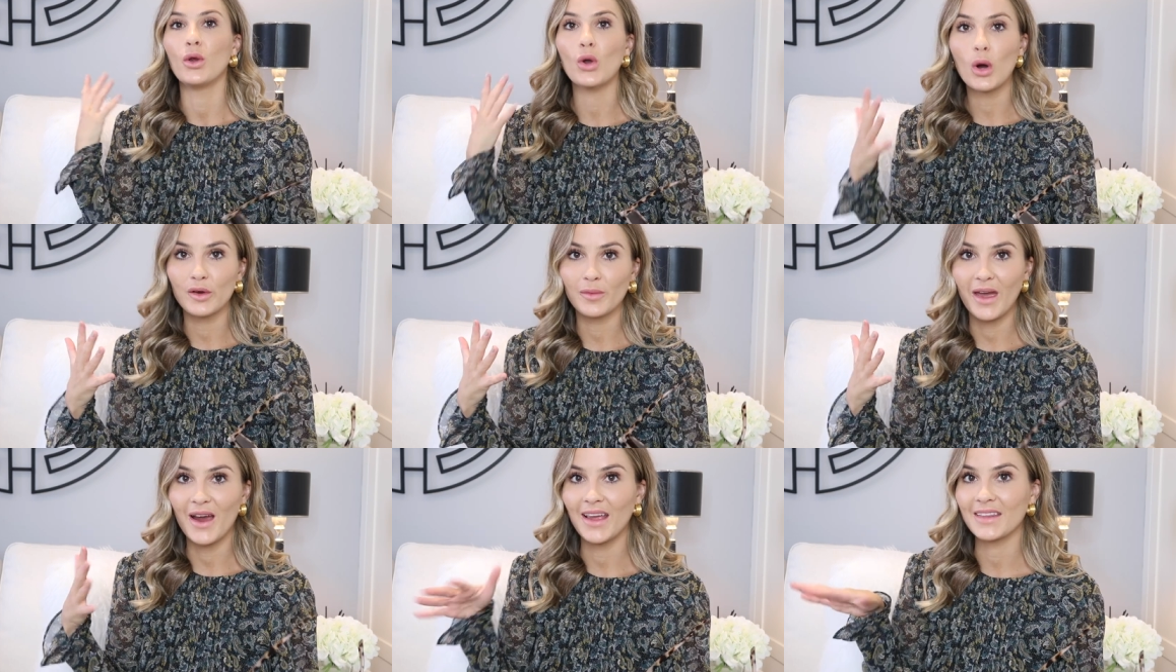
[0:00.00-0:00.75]
Not with
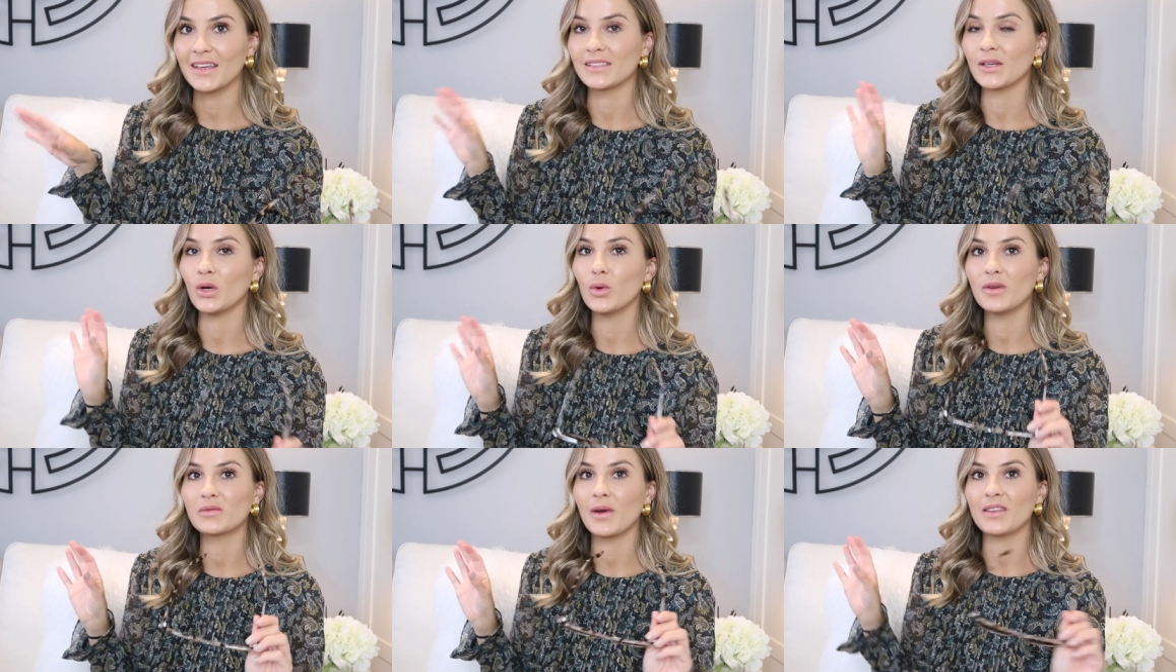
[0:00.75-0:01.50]
my hair like this. I
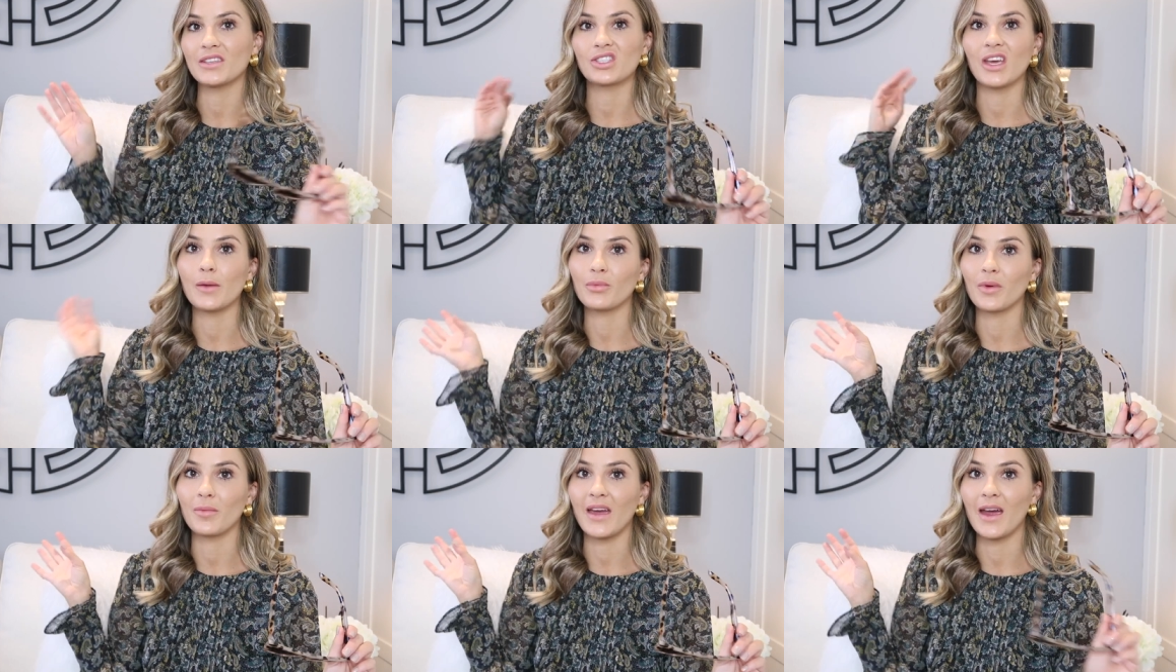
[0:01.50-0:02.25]
always wear this
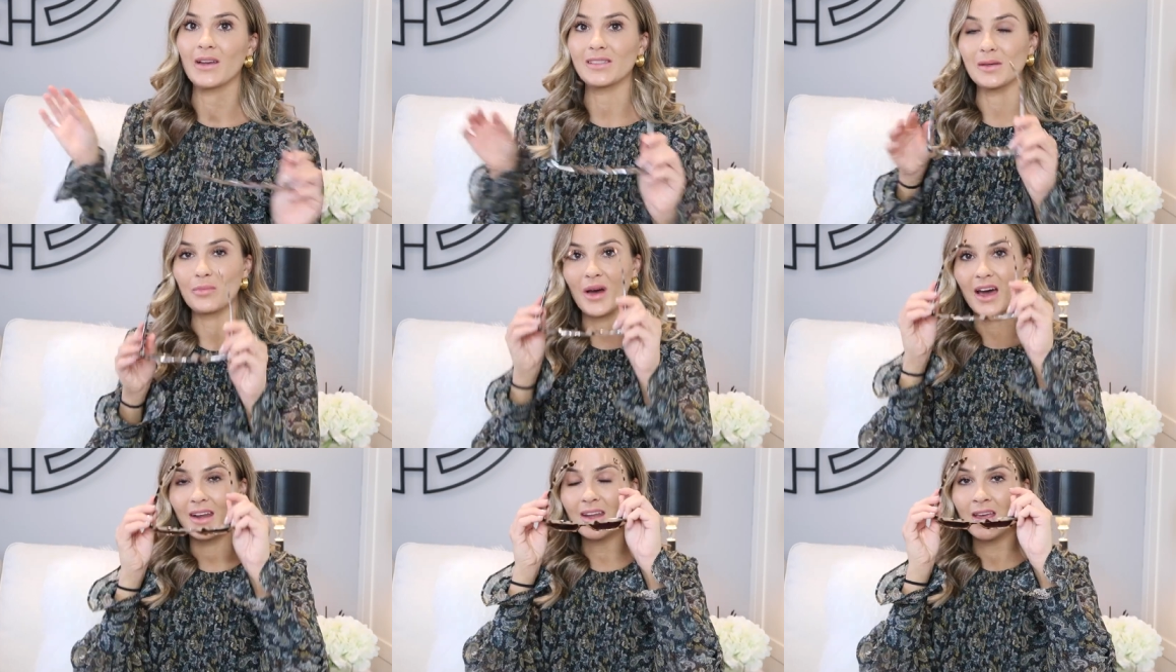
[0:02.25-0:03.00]
shape when my hair's in a
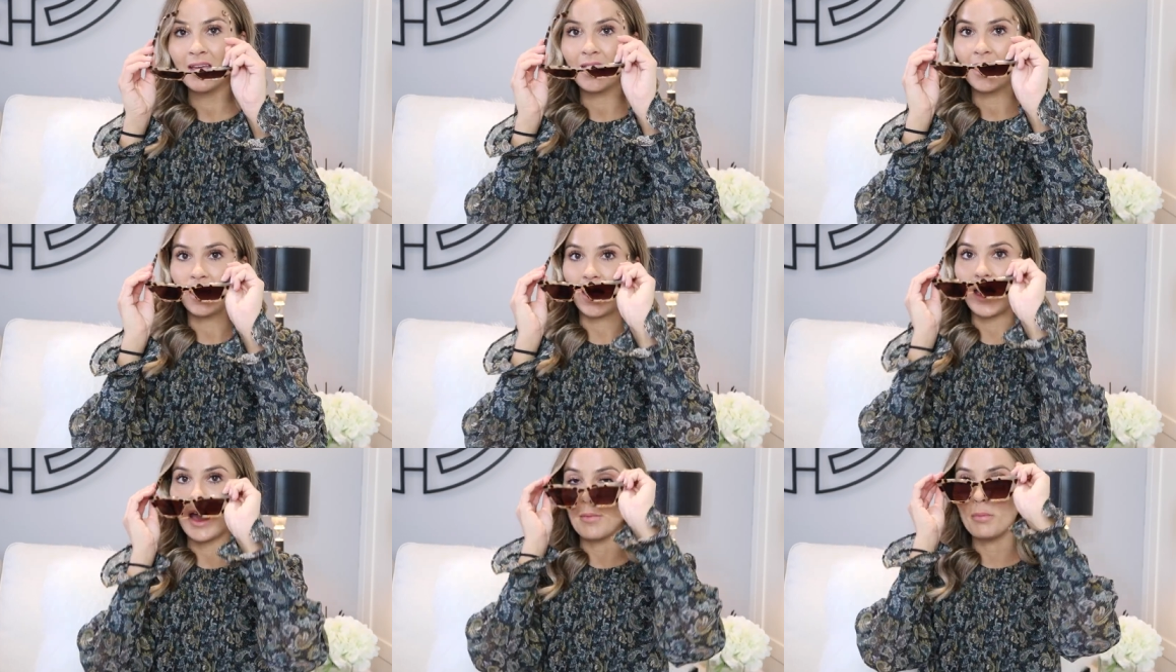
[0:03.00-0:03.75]
bun
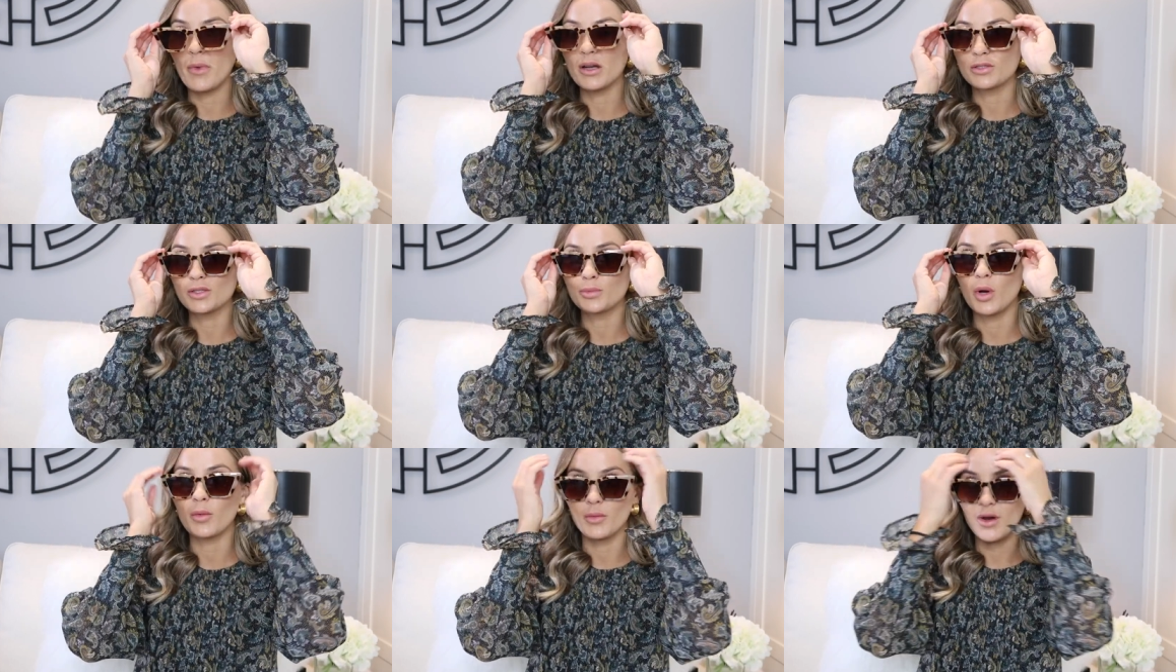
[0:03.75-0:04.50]
um, I'll
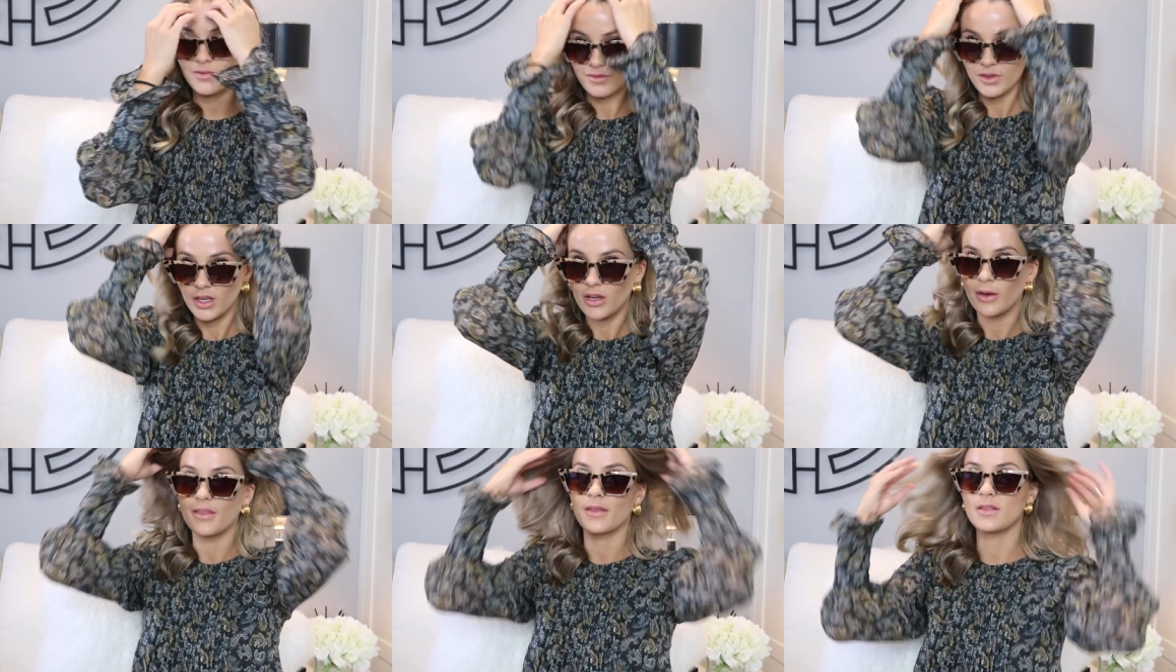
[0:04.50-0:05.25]
just pop them on for
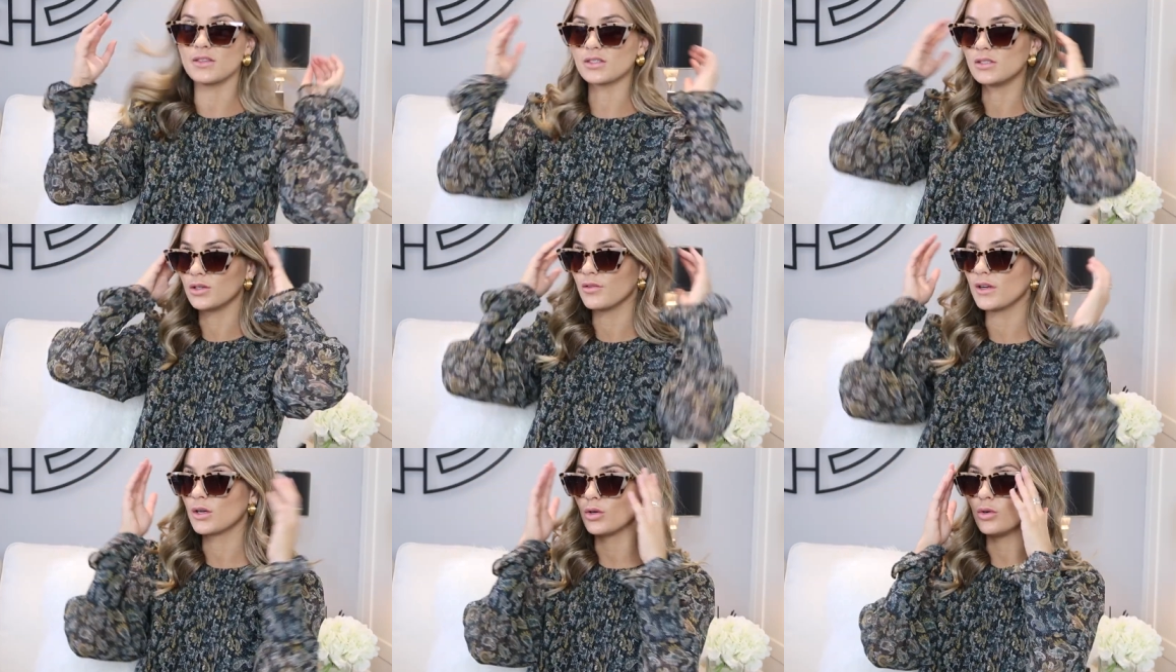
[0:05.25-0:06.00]
you. I think they just
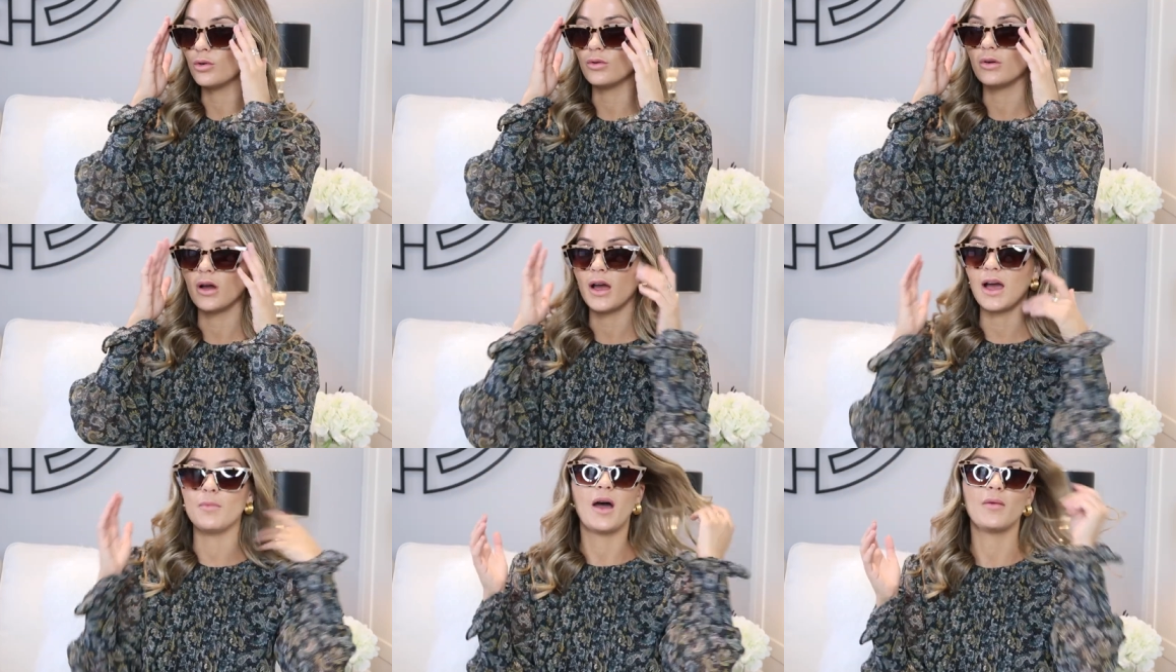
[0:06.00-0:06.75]
look really cool.
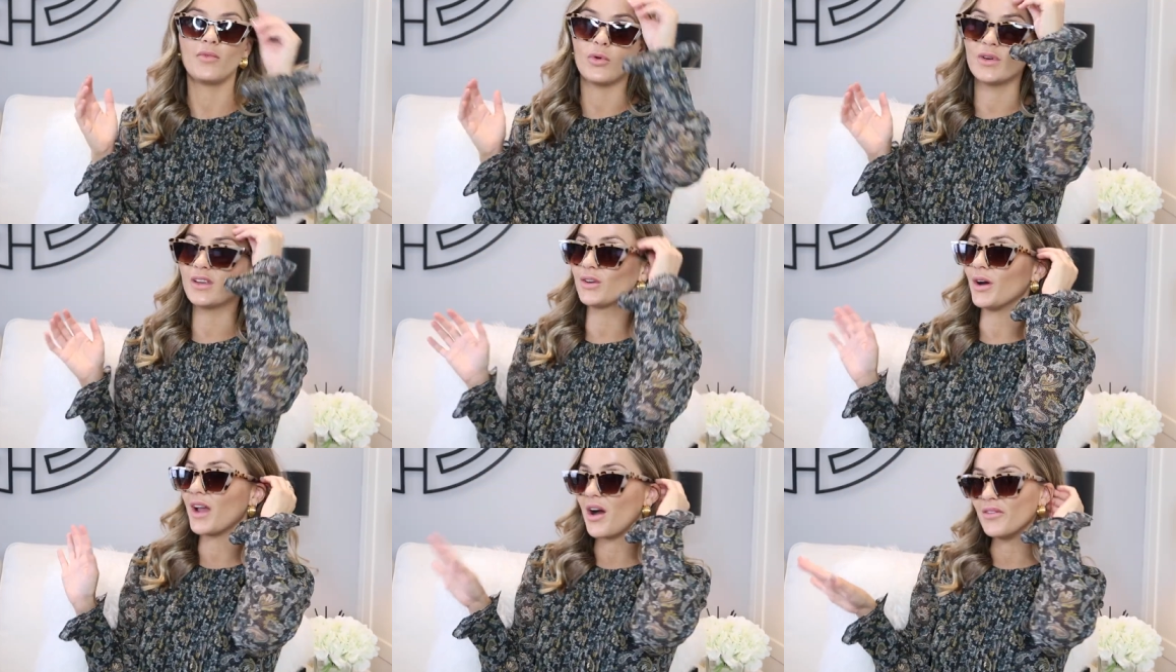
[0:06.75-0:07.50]
Um, I've already
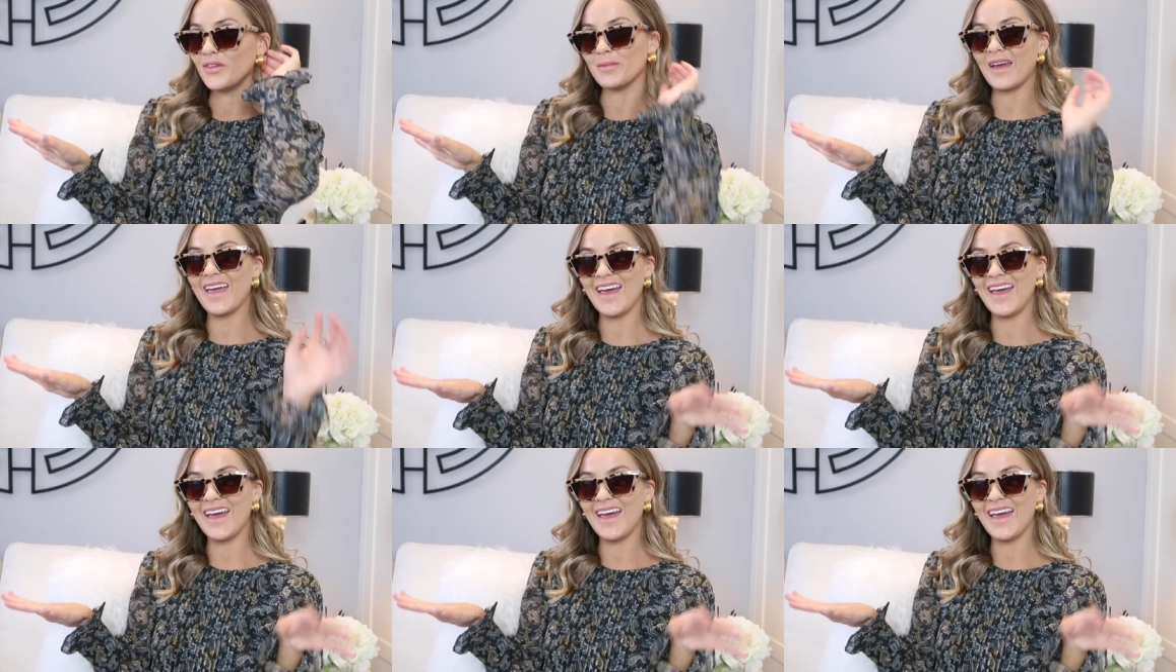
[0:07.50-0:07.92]
got an outfit in my